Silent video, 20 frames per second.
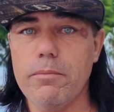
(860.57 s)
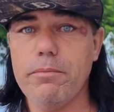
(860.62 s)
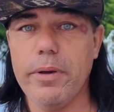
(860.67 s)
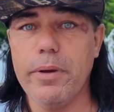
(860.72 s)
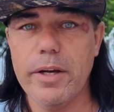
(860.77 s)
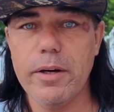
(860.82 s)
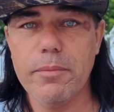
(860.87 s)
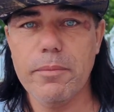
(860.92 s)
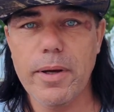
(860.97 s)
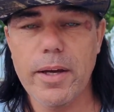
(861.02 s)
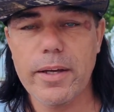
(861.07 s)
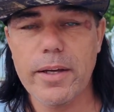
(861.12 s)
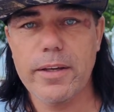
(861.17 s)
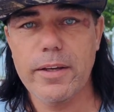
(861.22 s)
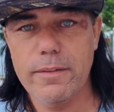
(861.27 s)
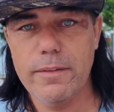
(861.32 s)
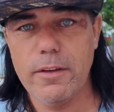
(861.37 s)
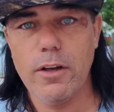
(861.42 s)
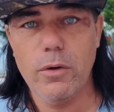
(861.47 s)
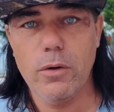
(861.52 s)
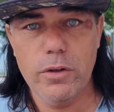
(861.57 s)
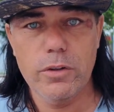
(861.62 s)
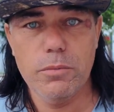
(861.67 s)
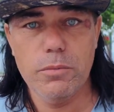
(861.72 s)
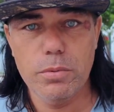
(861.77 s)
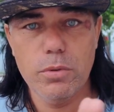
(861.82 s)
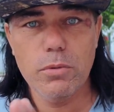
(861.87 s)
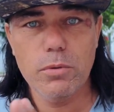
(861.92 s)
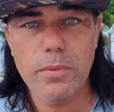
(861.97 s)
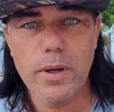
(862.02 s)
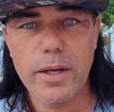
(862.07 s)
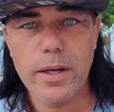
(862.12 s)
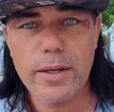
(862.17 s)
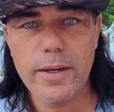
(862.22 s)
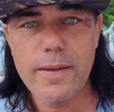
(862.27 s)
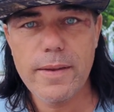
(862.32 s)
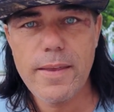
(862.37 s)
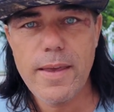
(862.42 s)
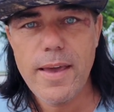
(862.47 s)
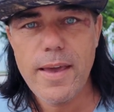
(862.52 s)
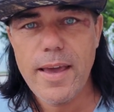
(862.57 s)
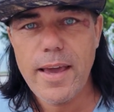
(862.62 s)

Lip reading: bear market, now in the bull market,